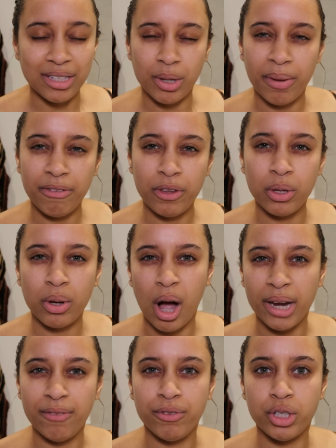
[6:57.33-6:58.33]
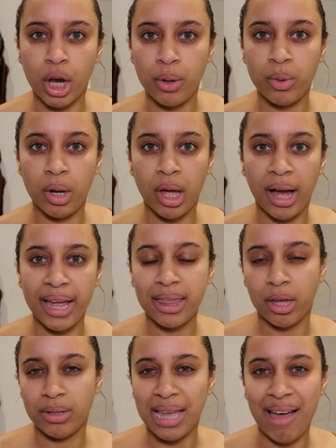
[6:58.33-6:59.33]
So if you kind of don't like
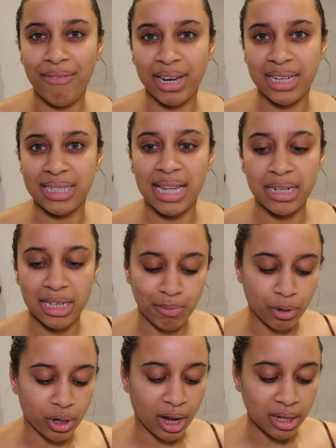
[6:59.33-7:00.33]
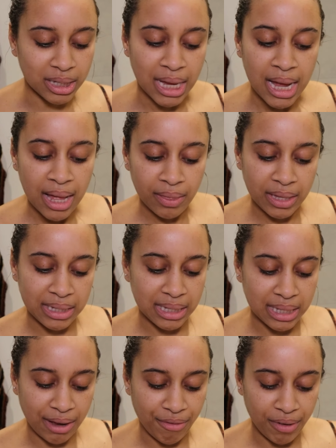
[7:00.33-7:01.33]
those heavily scented products, this is
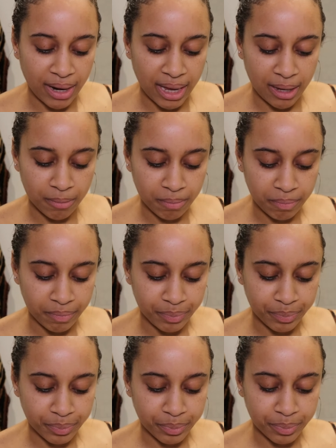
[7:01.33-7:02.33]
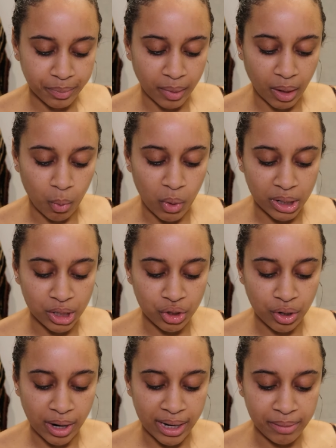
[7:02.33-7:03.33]
definitely one to
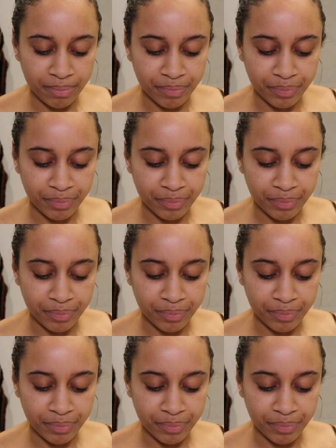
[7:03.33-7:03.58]
try.